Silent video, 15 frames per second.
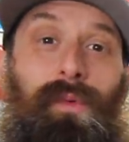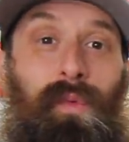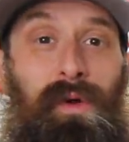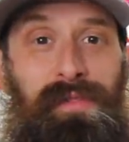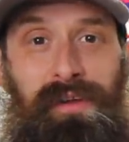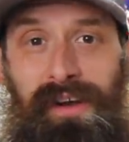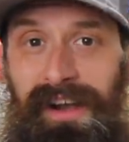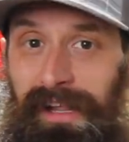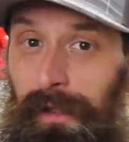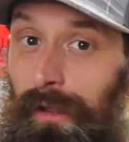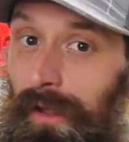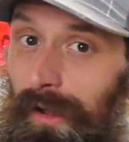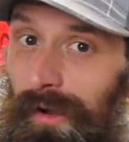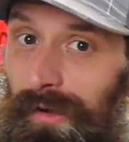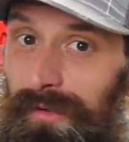Were there any
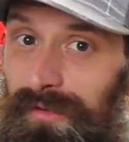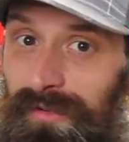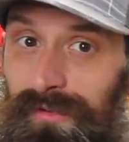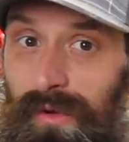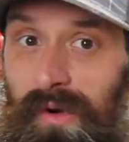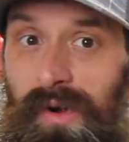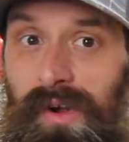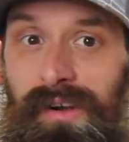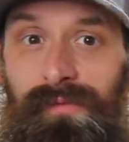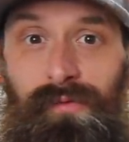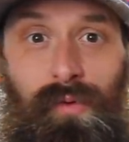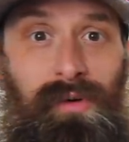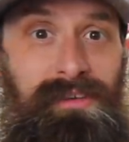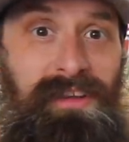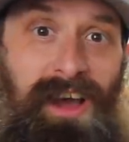codes stored
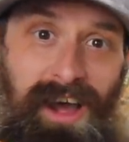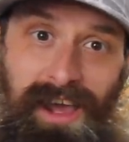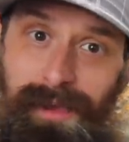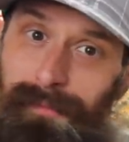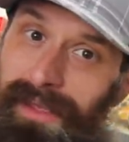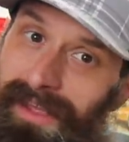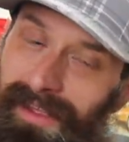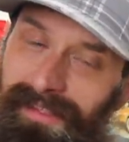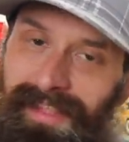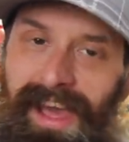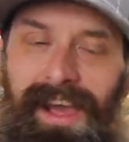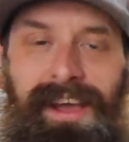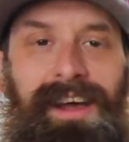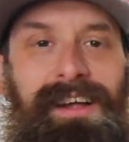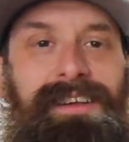for timing,
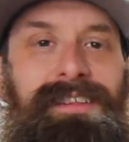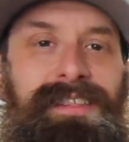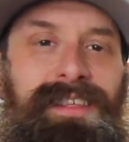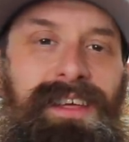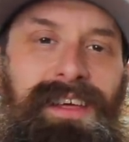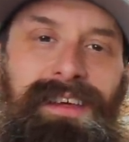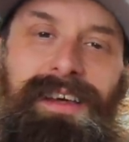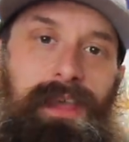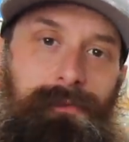that kind of thing?